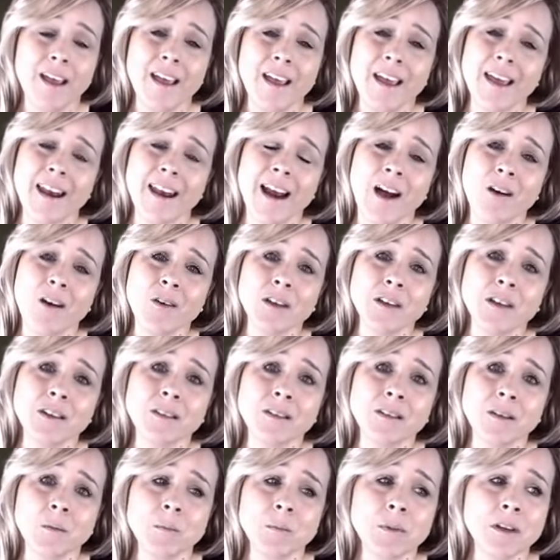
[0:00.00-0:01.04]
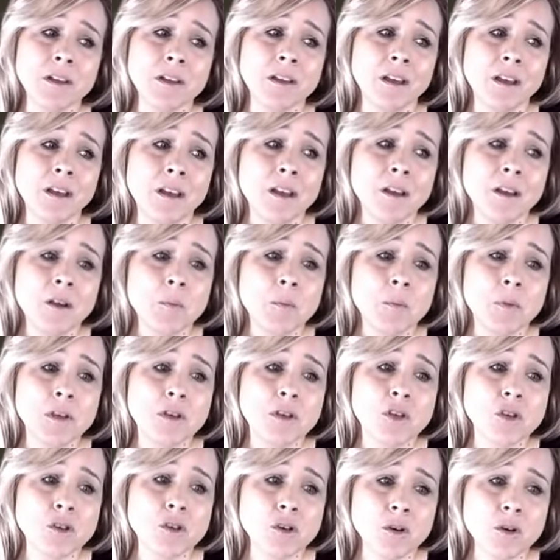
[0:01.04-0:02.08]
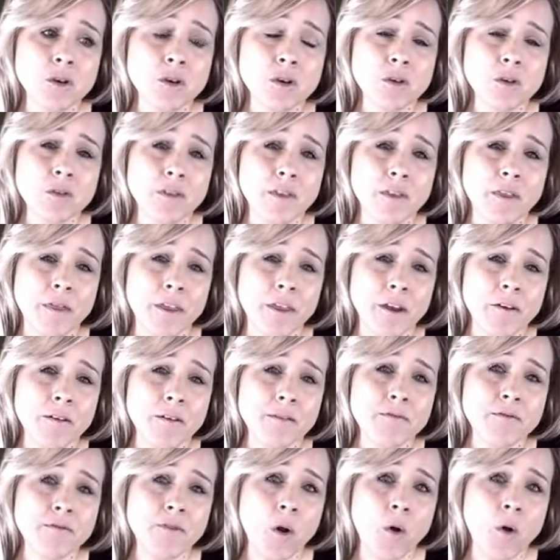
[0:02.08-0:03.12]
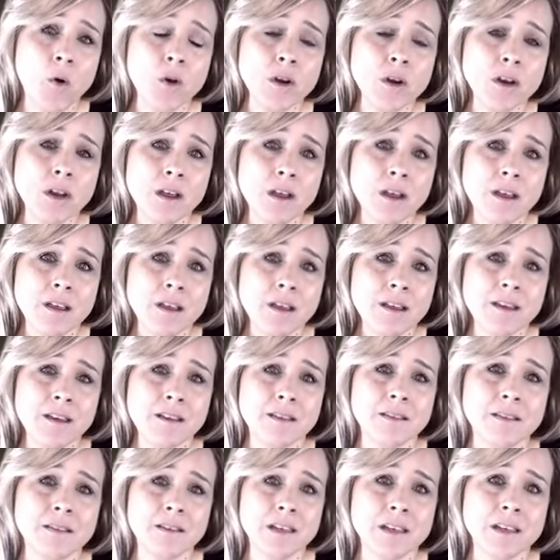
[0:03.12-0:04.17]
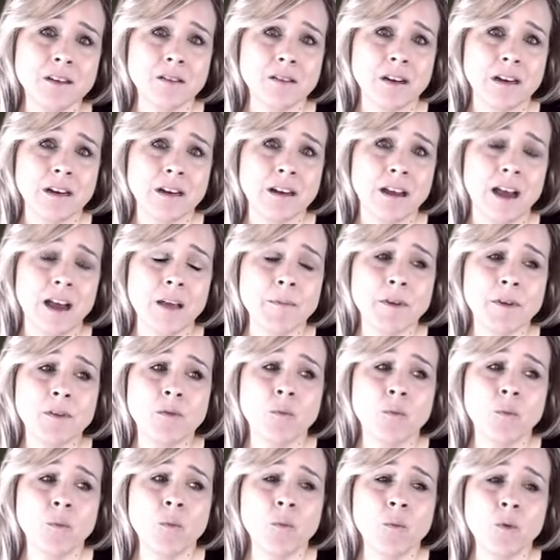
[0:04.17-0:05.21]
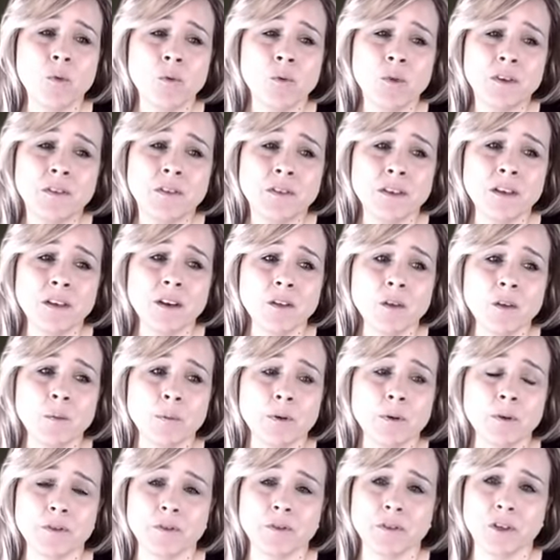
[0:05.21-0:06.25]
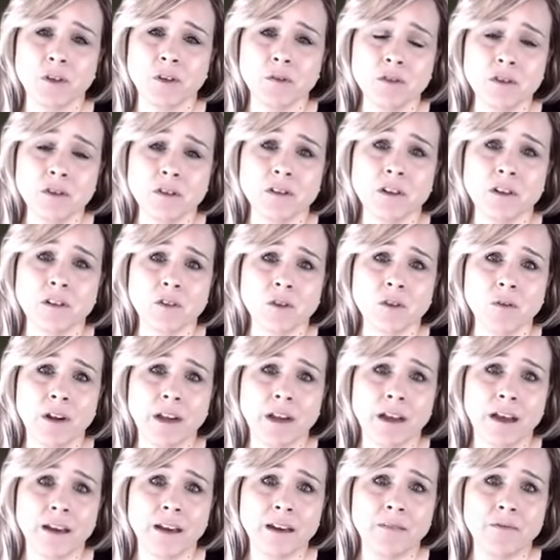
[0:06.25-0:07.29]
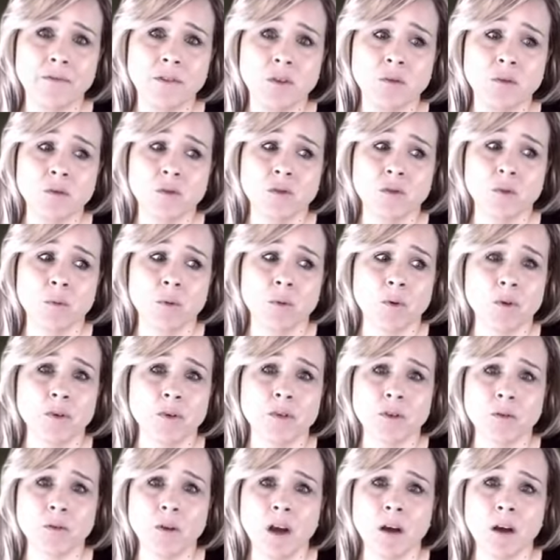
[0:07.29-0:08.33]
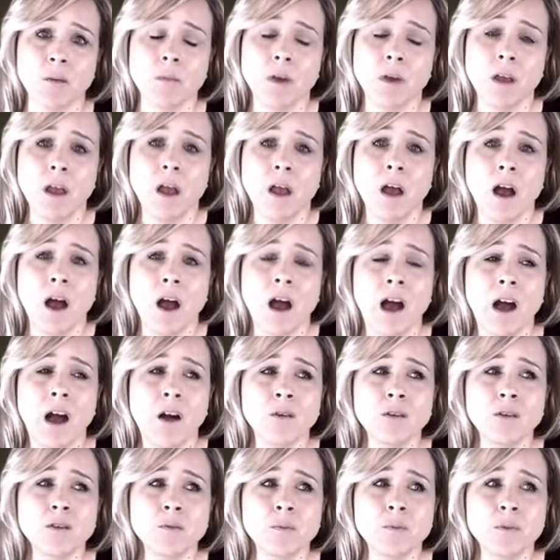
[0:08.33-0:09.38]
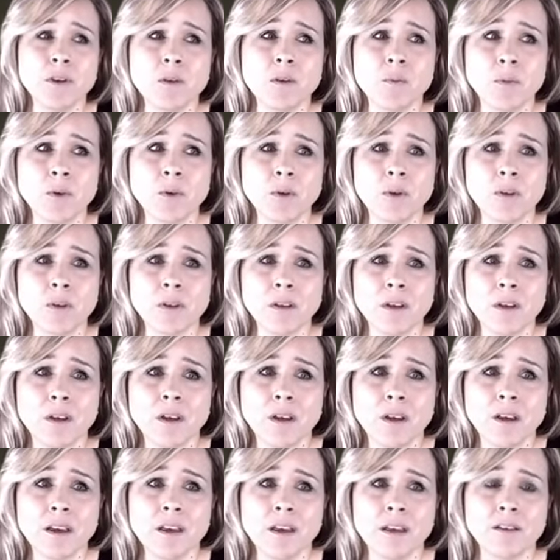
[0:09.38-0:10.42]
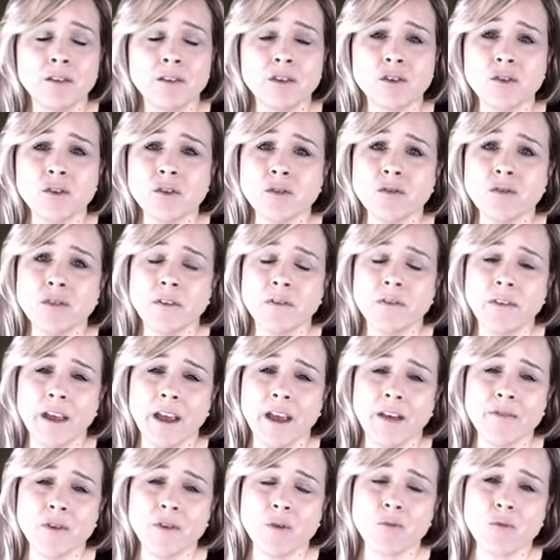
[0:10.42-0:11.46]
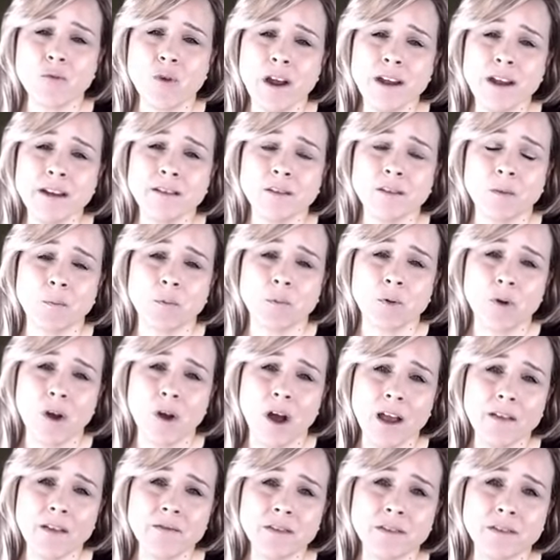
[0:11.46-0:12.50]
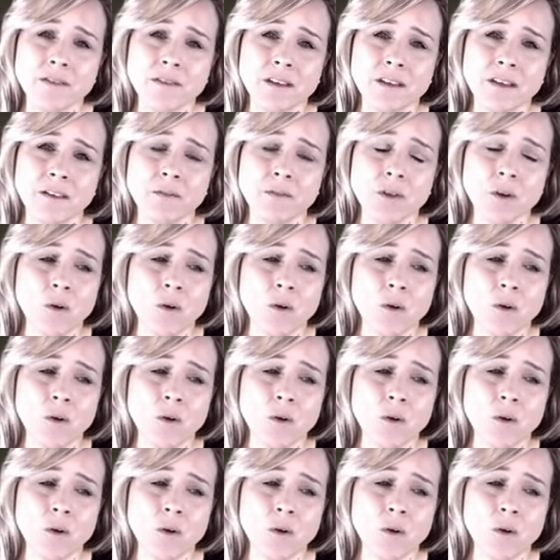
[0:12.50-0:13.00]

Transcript: And how can somebody be sure that their vote is secret? I mean, we see all the persecution that's going on if you support Trump. How do people ensure that they have the right to privacy of their